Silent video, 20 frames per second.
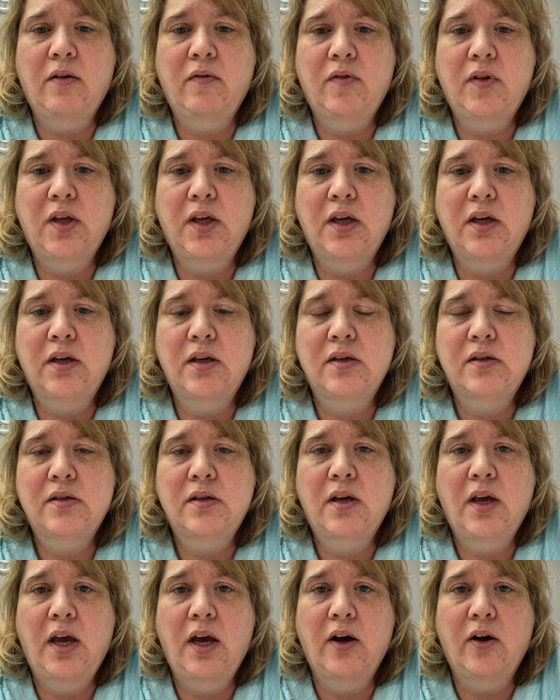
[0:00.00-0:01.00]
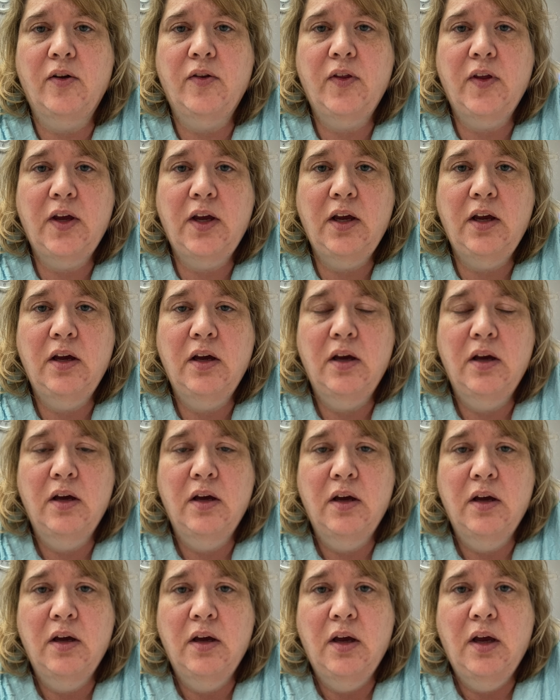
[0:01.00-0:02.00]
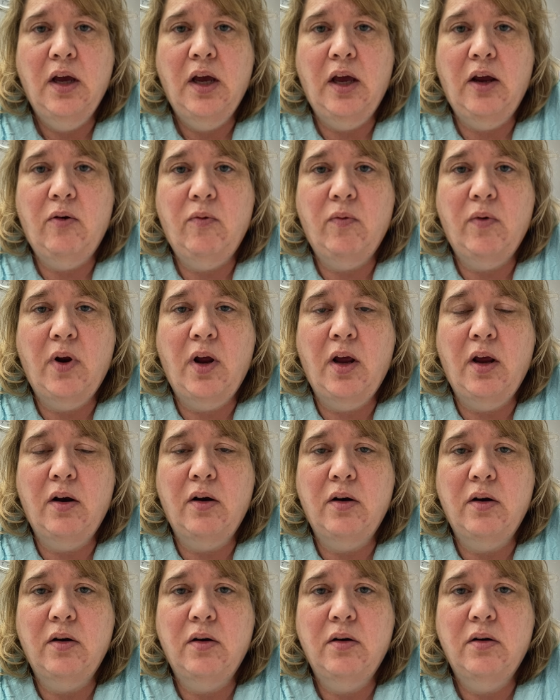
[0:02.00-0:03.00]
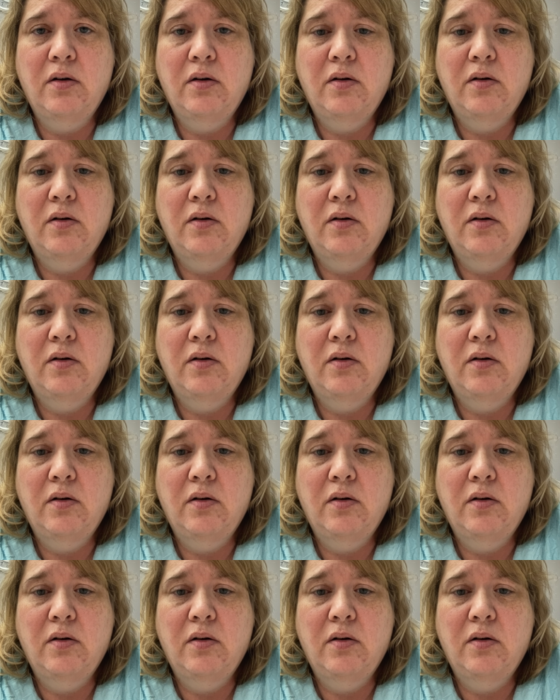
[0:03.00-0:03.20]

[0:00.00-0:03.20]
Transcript: of this healthy and